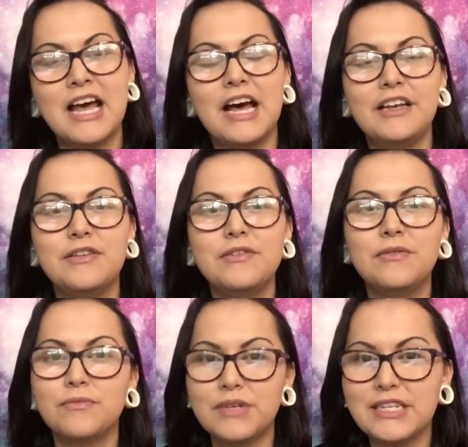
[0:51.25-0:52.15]
I do
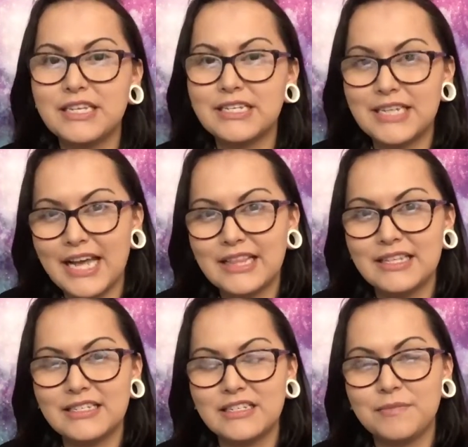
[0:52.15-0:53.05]
really intend
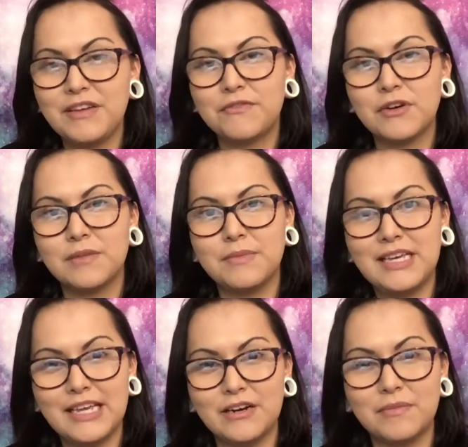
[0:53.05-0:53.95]
this to be for the
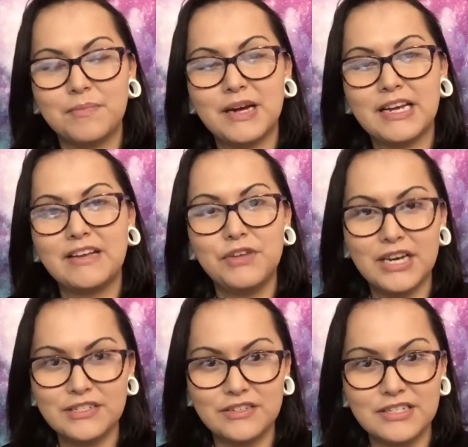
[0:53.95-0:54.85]
beginner, but if you
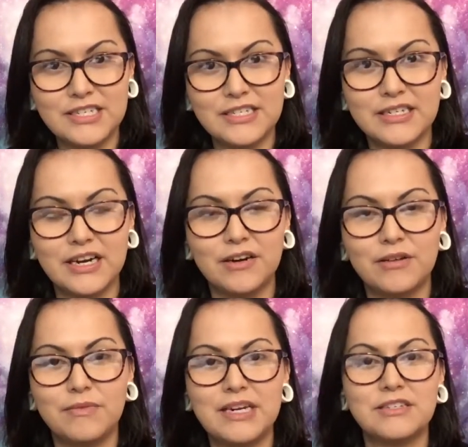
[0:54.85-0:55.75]
guys are seasoned tarot
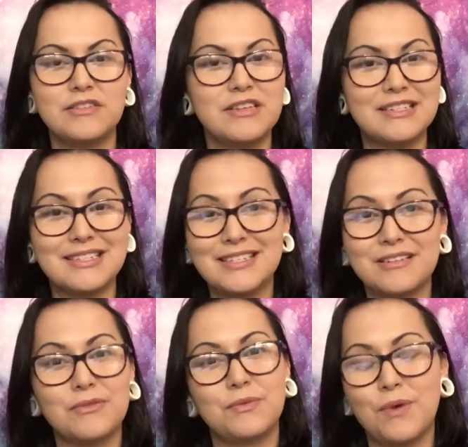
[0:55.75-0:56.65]
readers, you can
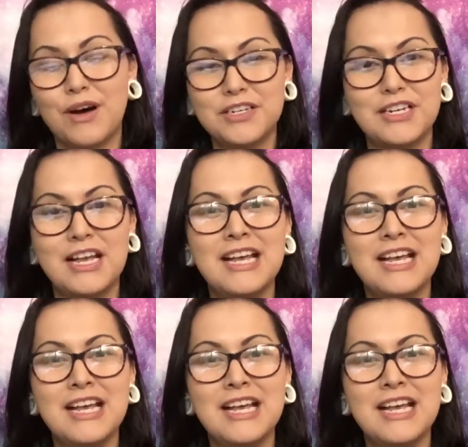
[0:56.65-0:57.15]
still watch it,